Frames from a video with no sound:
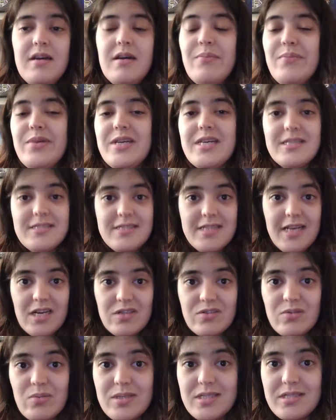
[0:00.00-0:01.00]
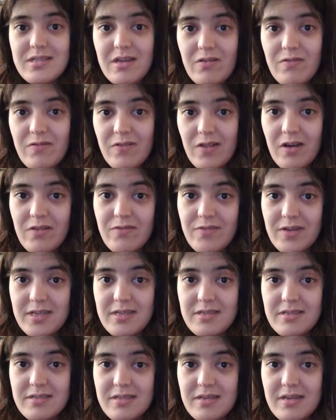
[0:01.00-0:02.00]
Because that's what self-love
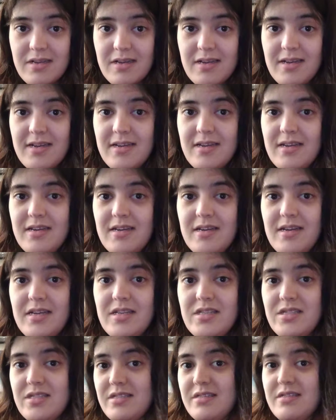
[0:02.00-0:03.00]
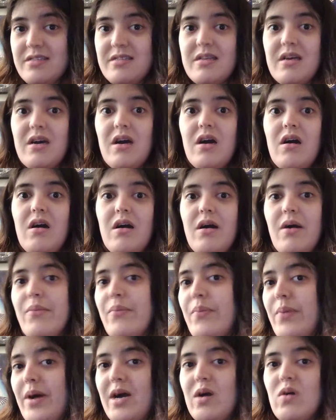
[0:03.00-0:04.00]
is. It's
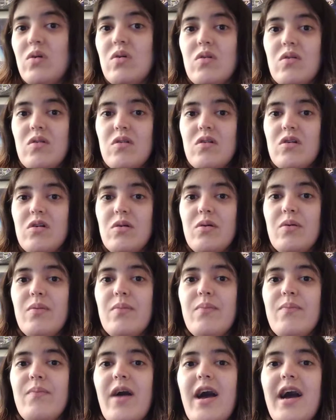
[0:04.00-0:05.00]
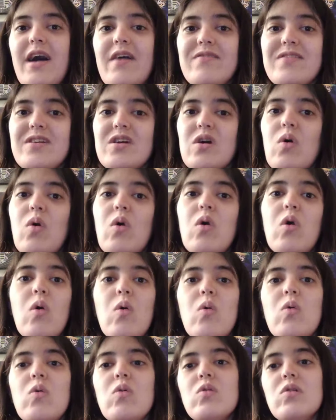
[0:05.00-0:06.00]
about having a
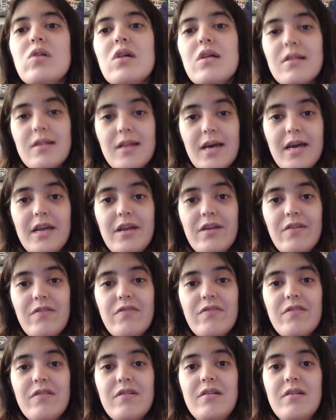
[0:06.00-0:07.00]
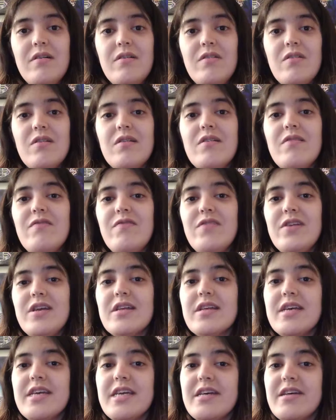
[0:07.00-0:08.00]
whole life,
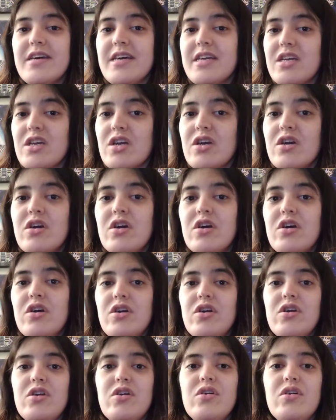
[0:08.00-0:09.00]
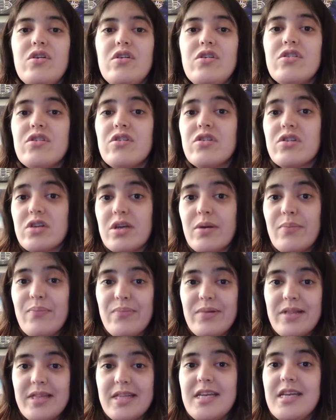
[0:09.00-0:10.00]
feeling like you're
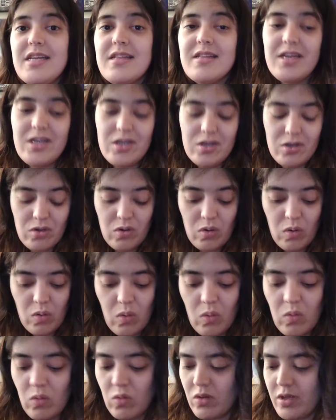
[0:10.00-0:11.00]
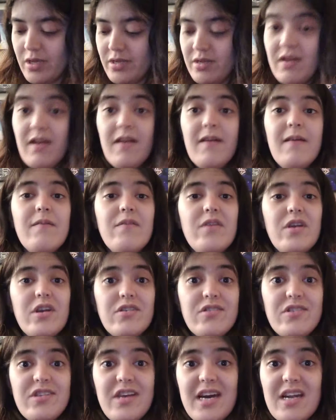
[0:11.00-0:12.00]
complete, like you're whole, and you're
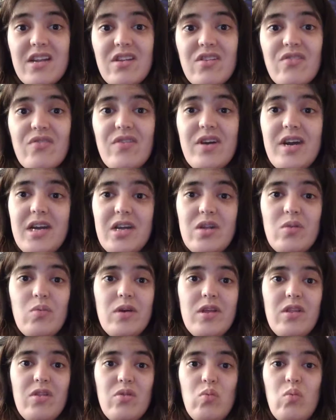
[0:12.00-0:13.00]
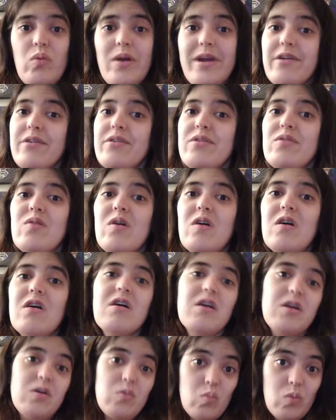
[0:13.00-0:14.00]
satisfied with where you
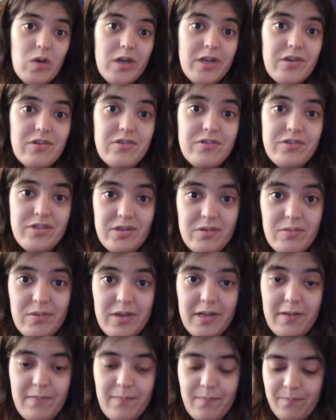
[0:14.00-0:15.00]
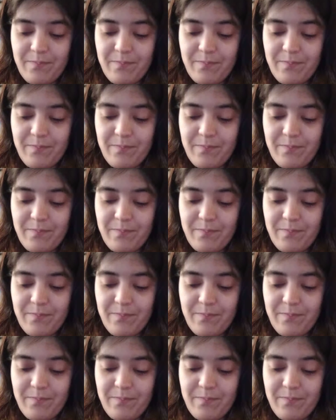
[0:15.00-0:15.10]
are and what you're doing.